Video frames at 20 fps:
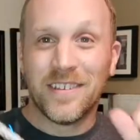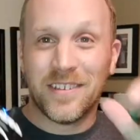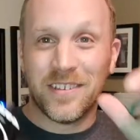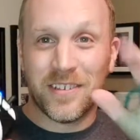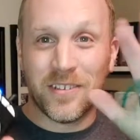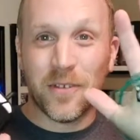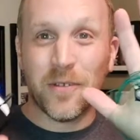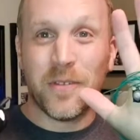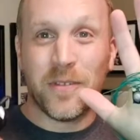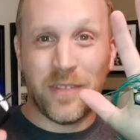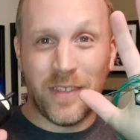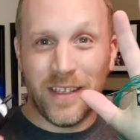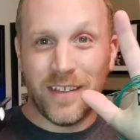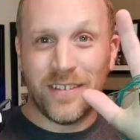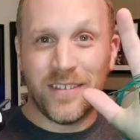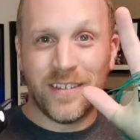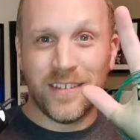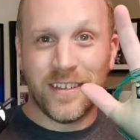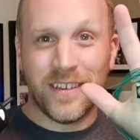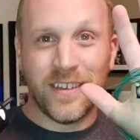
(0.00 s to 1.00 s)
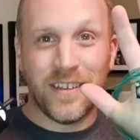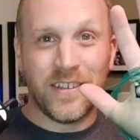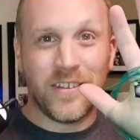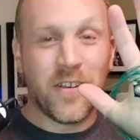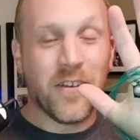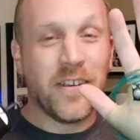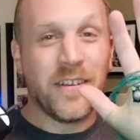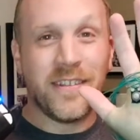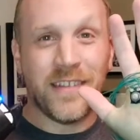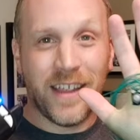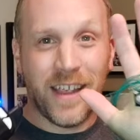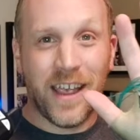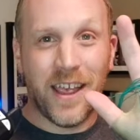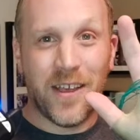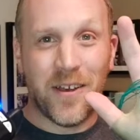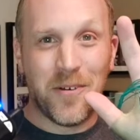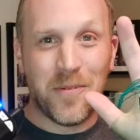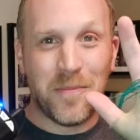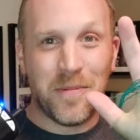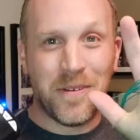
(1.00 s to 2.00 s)
So this is going to
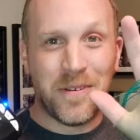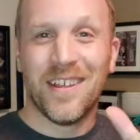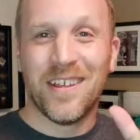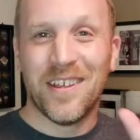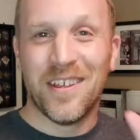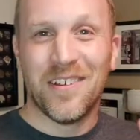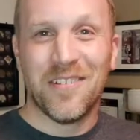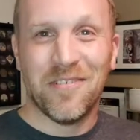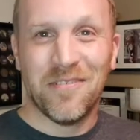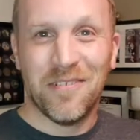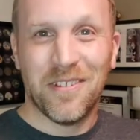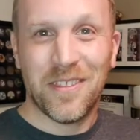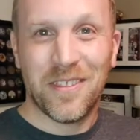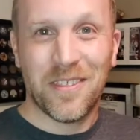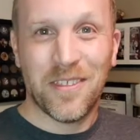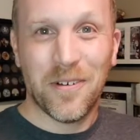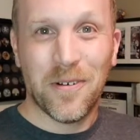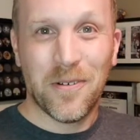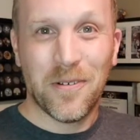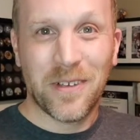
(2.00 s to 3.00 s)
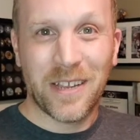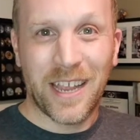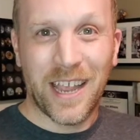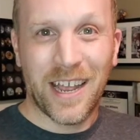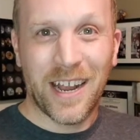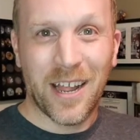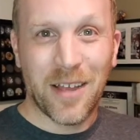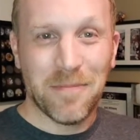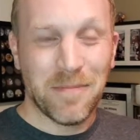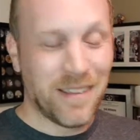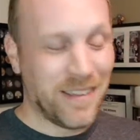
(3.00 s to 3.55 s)
help with the whole getup.